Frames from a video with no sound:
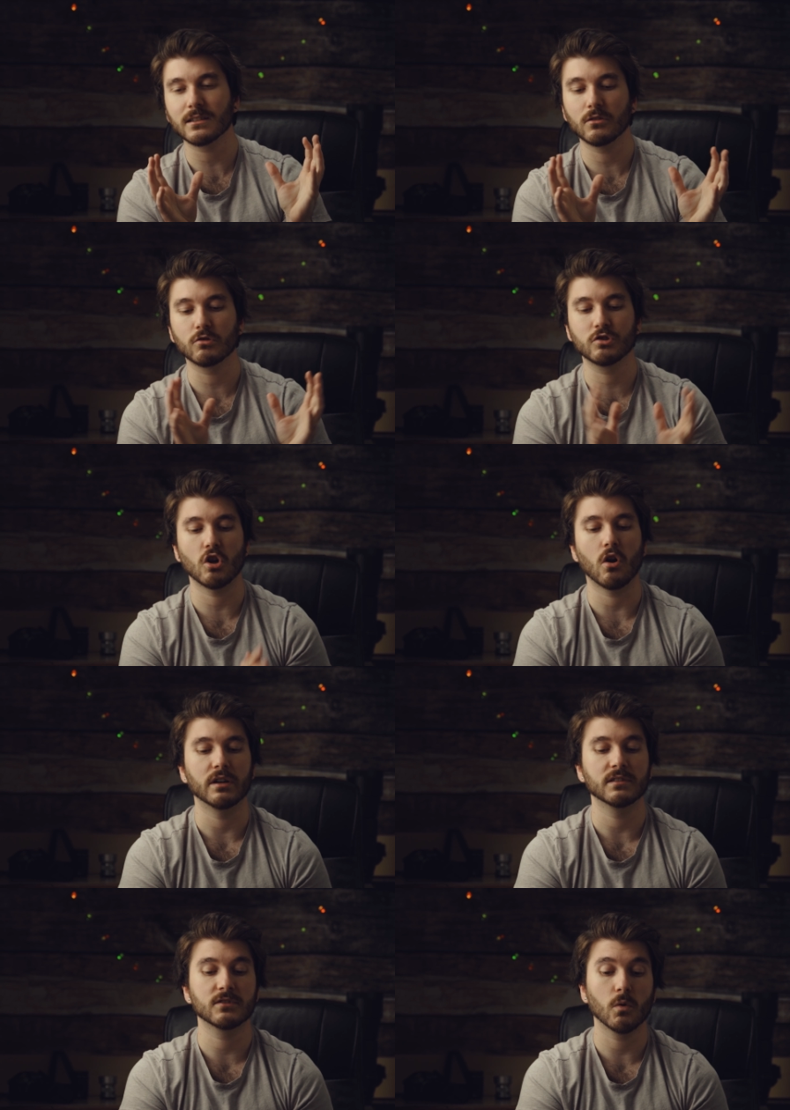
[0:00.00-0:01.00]
a little
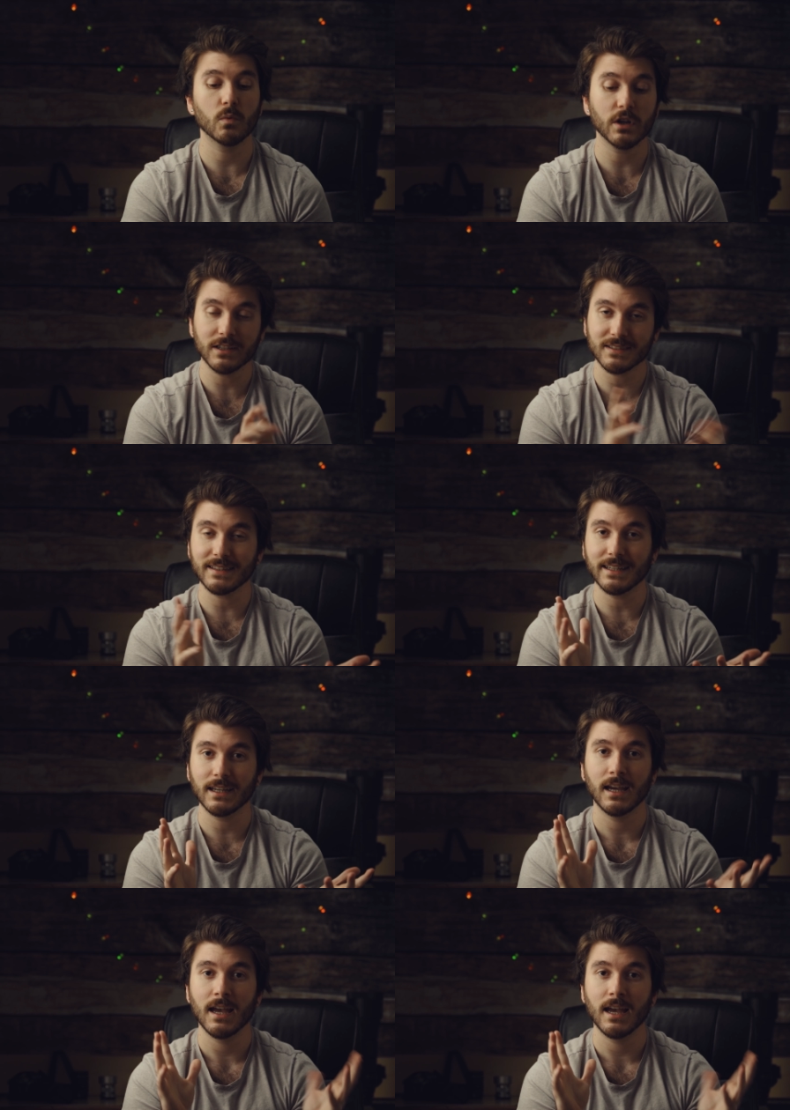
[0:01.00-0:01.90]
jarring so we're gonna see